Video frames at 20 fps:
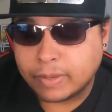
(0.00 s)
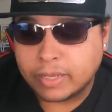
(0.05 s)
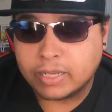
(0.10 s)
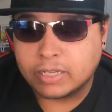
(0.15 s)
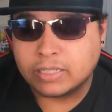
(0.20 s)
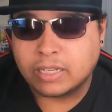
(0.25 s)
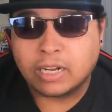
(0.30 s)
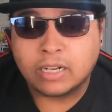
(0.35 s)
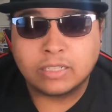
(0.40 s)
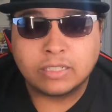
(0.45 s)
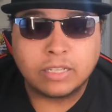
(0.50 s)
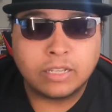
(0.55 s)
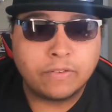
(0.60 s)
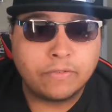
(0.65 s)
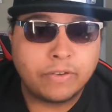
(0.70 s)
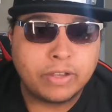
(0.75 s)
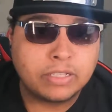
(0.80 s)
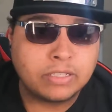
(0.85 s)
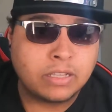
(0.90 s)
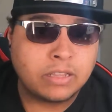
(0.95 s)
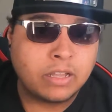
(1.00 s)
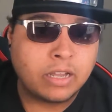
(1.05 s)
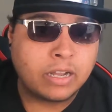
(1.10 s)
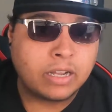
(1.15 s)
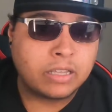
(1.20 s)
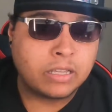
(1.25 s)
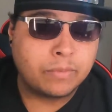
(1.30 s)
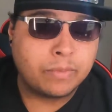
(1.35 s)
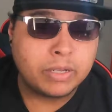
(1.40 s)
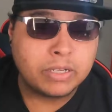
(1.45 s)
because honestly, face
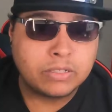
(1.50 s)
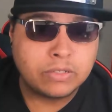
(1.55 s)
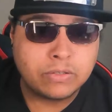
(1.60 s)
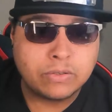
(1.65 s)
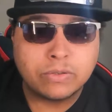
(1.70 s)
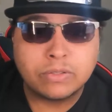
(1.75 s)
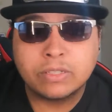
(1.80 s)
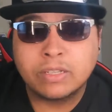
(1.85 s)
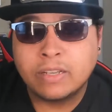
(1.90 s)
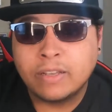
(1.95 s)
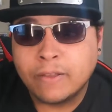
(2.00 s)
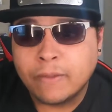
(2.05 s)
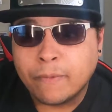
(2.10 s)
unlock on the Pixels